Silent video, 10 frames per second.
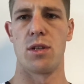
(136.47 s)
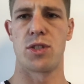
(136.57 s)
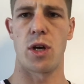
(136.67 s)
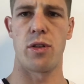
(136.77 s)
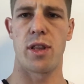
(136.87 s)

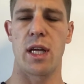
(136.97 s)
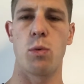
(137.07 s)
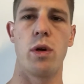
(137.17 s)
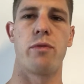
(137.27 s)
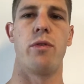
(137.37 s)
So the
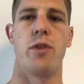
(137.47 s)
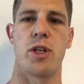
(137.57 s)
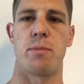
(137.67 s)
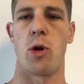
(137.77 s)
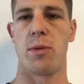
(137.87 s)
thing with
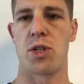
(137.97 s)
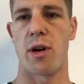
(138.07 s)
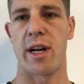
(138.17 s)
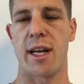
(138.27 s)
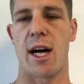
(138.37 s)
reverse pyramid
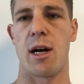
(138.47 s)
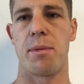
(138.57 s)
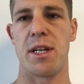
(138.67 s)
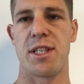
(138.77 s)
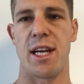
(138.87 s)
training
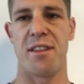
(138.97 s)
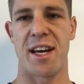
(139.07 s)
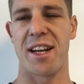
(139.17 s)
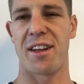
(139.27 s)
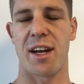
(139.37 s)
RPT,
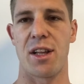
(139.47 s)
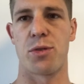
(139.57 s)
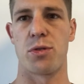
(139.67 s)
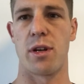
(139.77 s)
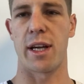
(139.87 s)
that it
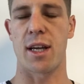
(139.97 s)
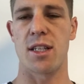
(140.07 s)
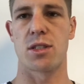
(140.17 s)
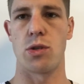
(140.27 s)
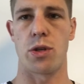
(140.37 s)

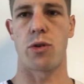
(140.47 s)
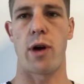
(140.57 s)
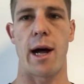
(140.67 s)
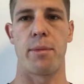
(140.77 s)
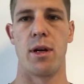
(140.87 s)
cuts through the
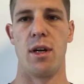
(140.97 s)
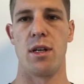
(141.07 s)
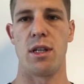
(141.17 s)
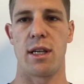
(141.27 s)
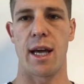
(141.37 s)
crap.
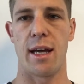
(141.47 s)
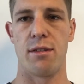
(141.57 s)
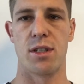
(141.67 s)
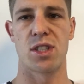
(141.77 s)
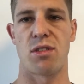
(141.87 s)
You
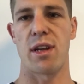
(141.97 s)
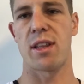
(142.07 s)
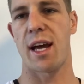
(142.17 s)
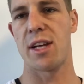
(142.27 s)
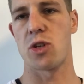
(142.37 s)
get
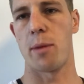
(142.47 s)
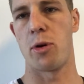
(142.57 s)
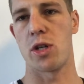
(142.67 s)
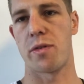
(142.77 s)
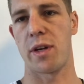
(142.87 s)
strength gains,
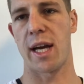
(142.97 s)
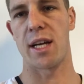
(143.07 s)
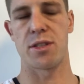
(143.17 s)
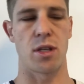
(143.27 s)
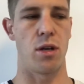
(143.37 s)
hypertrophy
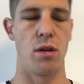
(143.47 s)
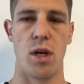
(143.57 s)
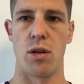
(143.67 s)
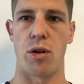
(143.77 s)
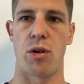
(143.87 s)
gains, so
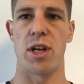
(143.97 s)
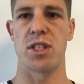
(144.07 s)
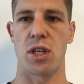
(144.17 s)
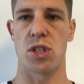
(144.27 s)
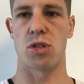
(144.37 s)
you're
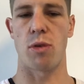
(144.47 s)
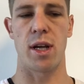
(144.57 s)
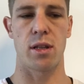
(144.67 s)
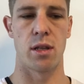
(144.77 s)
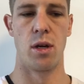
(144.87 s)
increasing your
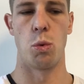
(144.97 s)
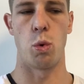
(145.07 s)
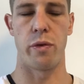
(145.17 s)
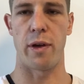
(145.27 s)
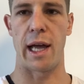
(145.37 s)
strength
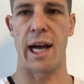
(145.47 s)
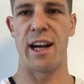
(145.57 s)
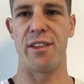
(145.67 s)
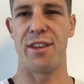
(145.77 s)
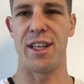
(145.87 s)

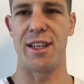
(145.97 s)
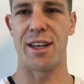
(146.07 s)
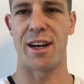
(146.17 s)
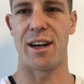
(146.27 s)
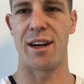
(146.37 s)
without the